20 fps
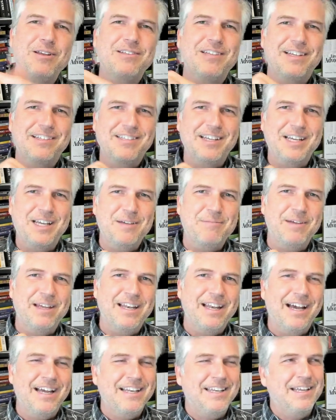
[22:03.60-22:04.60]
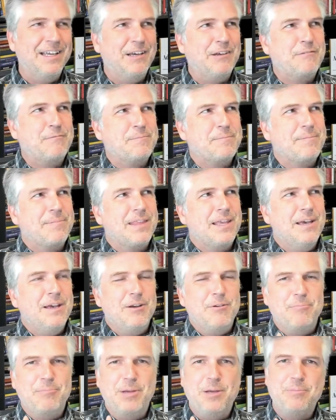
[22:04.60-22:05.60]
reason I say give me an idea,
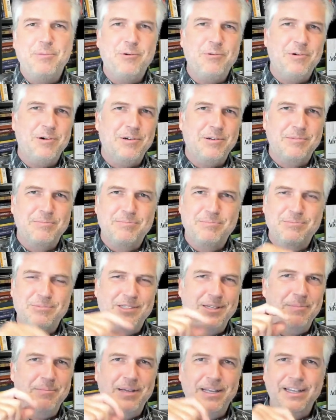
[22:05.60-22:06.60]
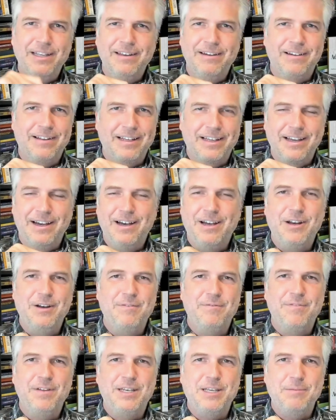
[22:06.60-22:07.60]
people will send me, you know, like a
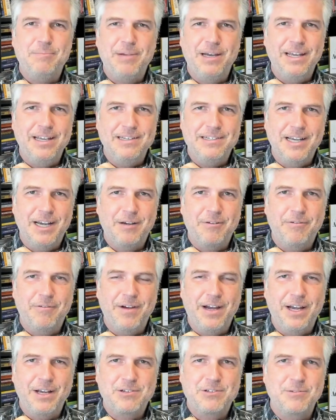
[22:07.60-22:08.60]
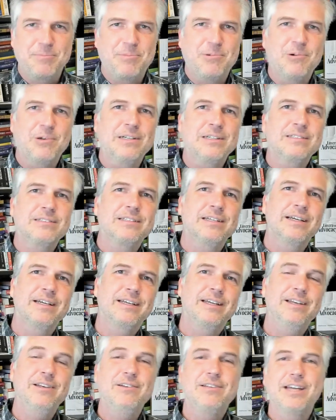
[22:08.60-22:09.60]
150 page Equifax report and say,
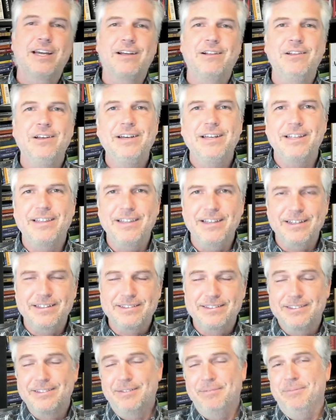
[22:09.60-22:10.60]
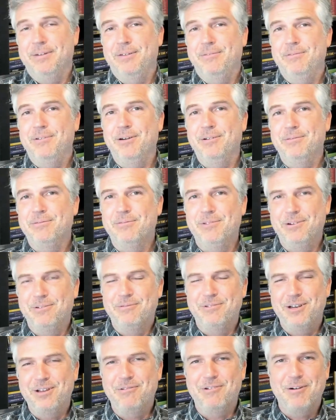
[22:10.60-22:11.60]
can you take a look at this? I'm like, well, what,
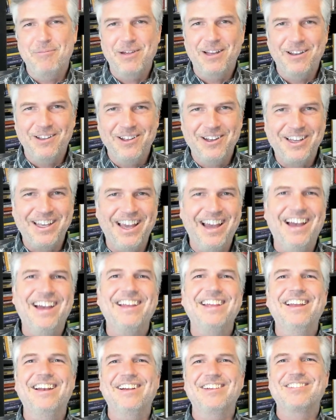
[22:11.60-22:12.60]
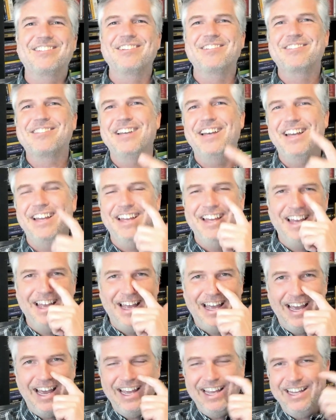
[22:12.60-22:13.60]
what do you want me to look at? You know, so say,
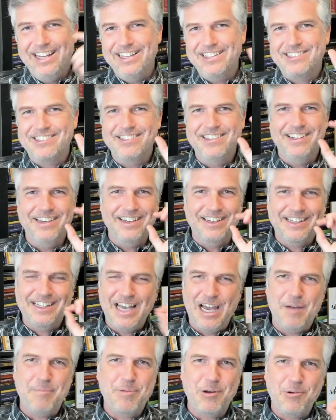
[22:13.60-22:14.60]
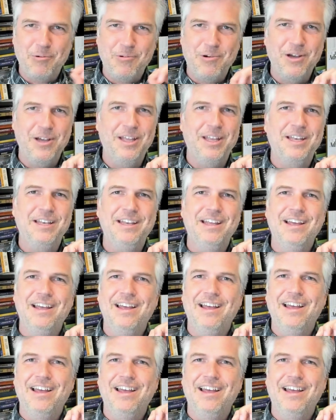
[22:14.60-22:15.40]
hey, it's the Capital One